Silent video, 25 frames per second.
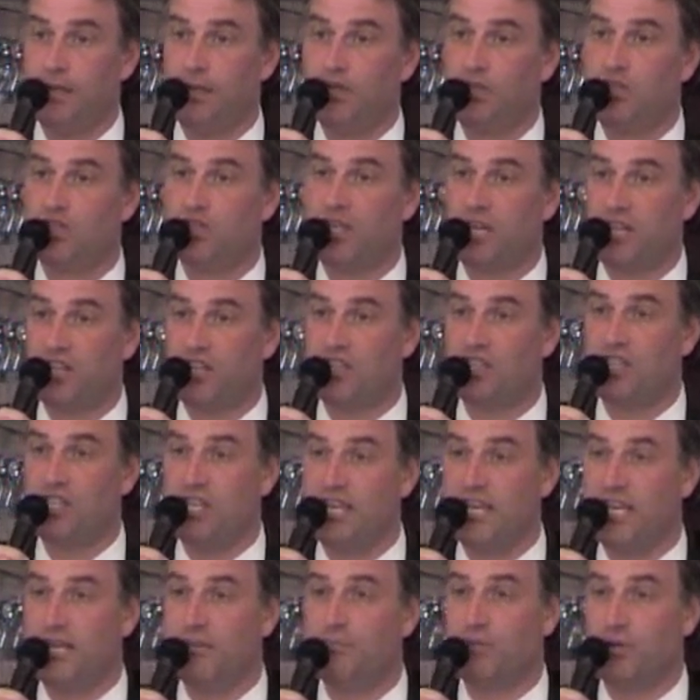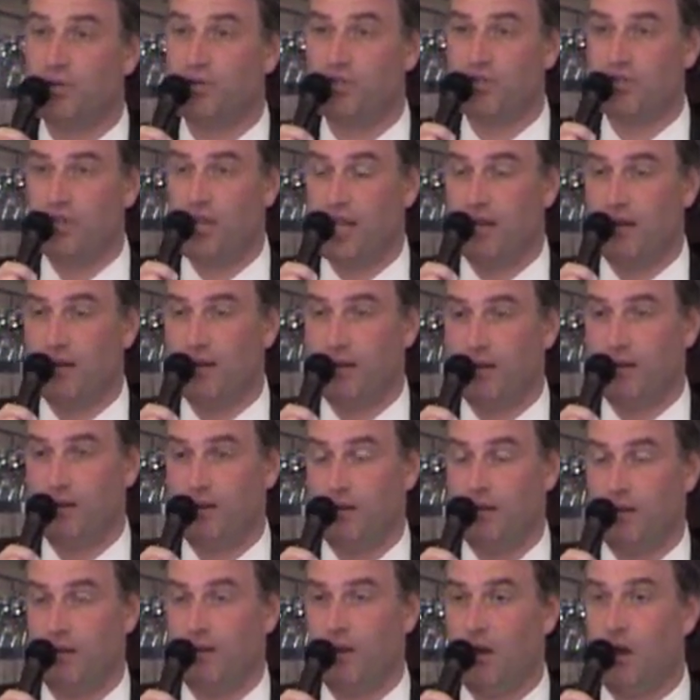16%.
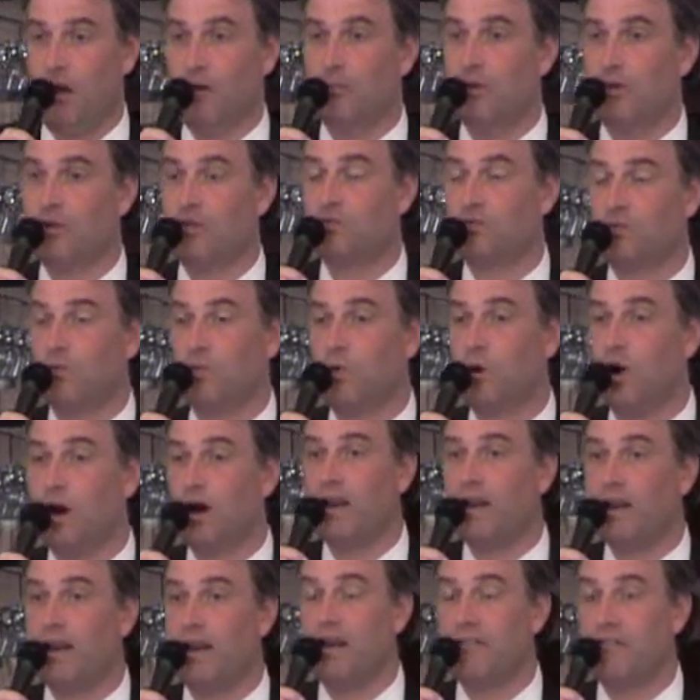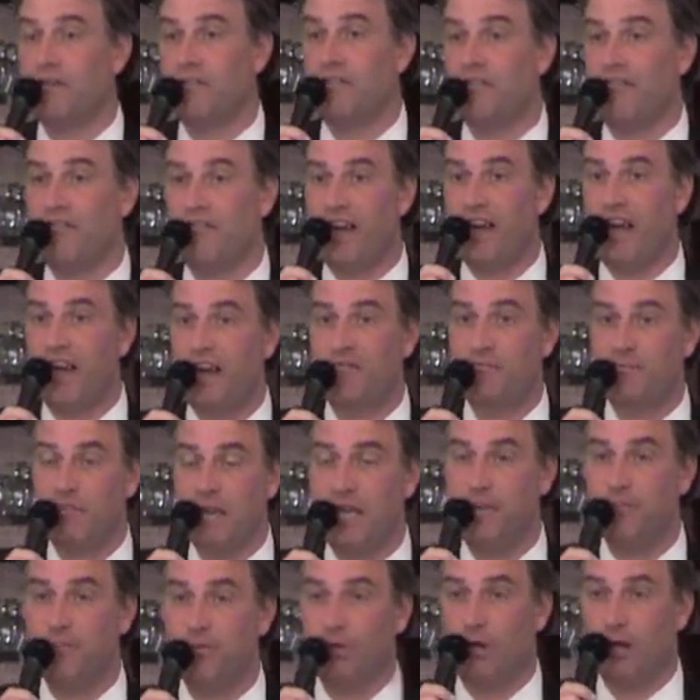Almost 1 in every 5
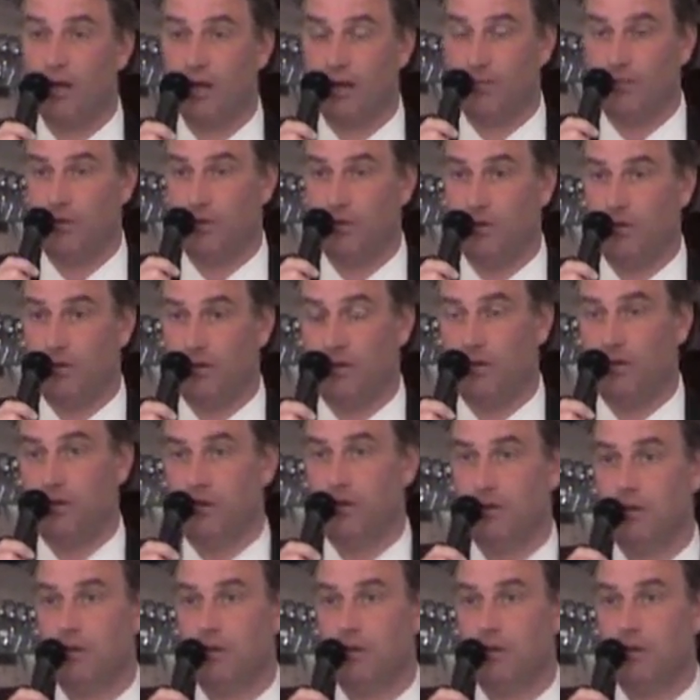people unemployed.